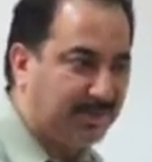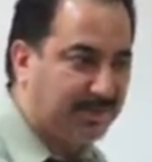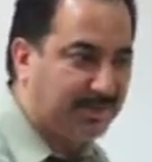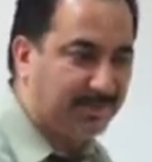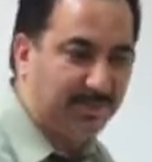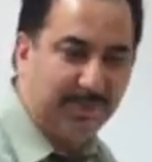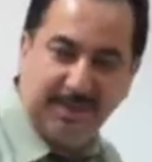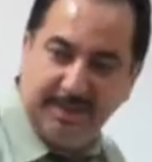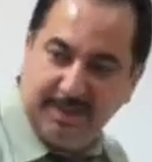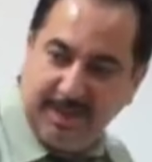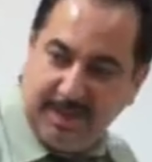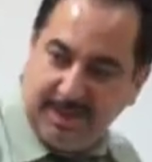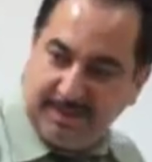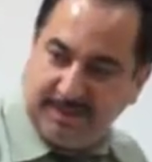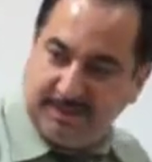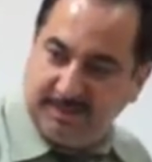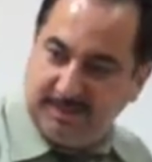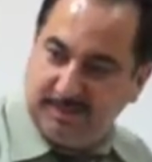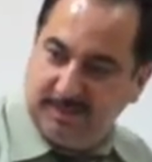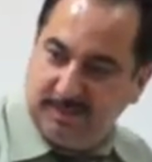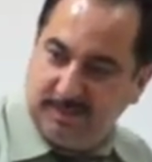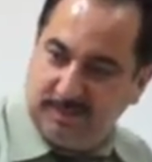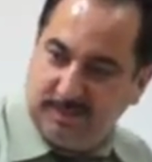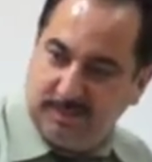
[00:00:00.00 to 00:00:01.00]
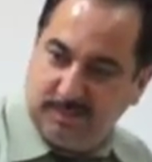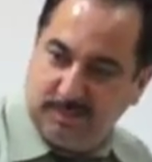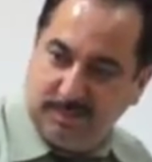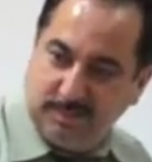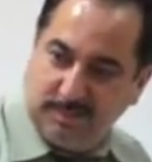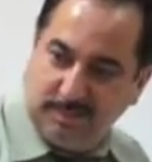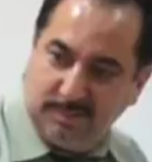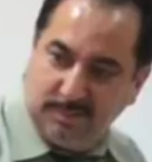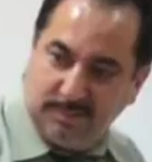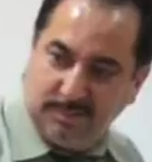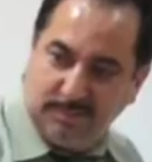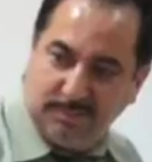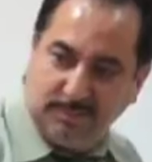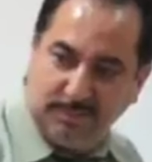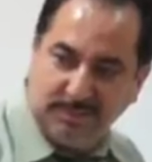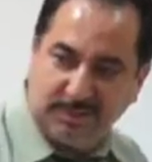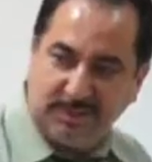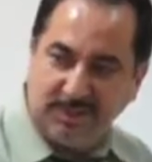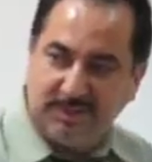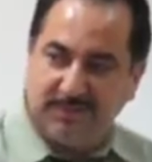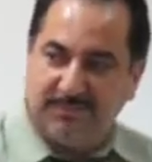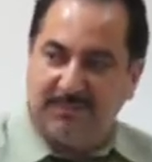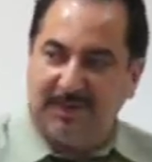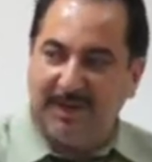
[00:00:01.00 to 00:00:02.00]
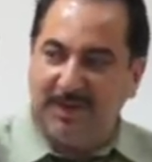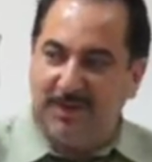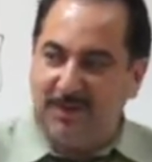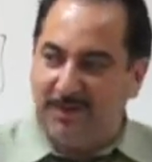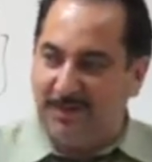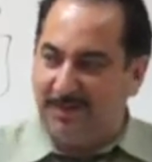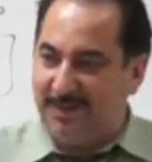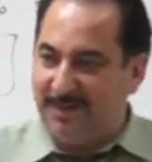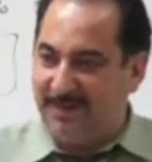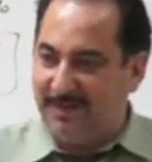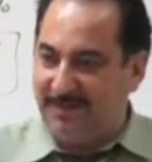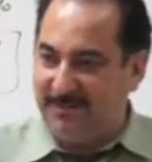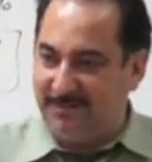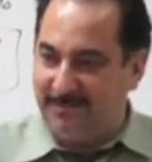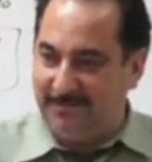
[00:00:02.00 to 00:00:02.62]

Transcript: speed, yes? Which is V naught.